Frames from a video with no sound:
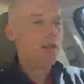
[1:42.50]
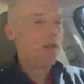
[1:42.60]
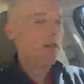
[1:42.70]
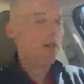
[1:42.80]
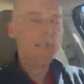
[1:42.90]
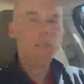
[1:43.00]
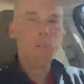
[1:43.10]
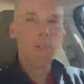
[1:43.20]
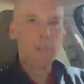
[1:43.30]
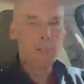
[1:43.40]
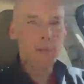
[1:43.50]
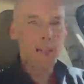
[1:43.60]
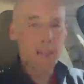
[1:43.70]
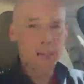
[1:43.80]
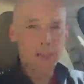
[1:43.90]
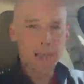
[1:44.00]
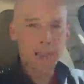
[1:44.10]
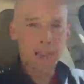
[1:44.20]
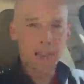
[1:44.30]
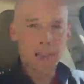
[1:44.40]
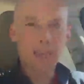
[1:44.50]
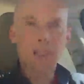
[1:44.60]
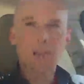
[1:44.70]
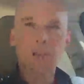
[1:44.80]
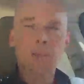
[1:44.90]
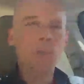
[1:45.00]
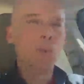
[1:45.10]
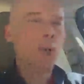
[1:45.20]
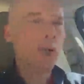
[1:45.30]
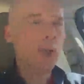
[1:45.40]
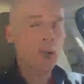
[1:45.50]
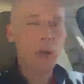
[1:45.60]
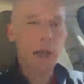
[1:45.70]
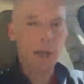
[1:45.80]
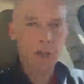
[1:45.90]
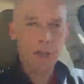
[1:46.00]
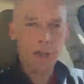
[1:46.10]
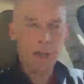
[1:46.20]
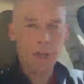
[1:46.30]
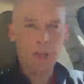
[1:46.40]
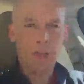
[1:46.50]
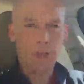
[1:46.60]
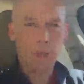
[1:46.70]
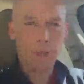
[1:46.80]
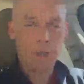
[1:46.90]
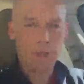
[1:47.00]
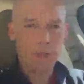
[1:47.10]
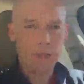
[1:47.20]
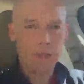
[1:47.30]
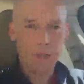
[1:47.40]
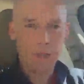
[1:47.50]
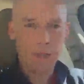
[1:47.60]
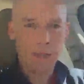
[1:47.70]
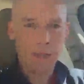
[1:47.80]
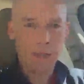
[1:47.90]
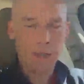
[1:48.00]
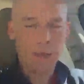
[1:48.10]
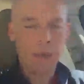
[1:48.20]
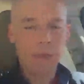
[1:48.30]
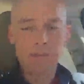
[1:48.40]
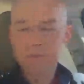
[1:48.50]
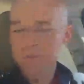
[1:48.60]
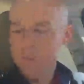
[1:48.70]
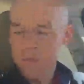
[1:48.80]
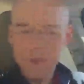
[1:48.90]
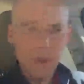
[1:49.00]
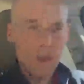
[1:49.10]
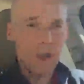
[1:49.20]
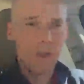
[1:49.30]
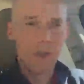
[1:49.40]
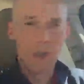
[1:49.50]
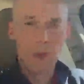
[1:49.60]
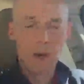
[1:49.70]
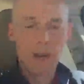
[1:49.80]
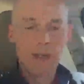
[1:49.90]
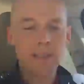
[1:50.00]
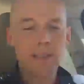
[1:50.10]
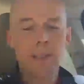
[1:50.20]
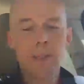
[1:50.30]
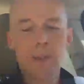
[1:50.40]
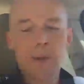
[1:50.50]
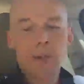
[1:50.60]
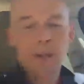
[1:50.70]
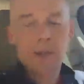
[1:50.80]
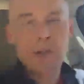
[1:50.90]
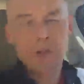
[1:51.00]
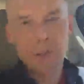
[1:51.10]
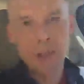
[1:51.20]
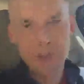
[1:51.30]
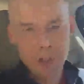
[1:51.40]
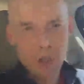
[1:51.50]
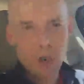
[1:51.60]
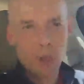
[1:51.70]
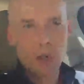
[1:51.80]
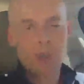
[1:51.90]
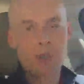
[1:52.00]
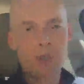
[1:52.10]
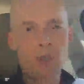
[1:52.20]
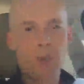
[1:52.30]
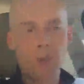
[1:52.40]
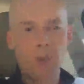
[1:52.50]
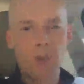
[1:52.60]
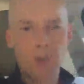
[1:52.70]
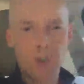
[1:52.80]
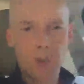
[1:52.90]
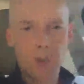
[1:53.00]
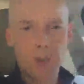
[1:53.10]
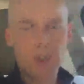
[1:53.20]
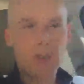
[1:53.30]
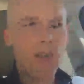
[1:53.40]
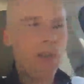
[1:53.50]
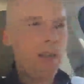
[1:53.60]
At least bring some pamphlets, at least be ready to educate your fellow brother and sister down there about their rights and about how the government has no right to strip you of your choice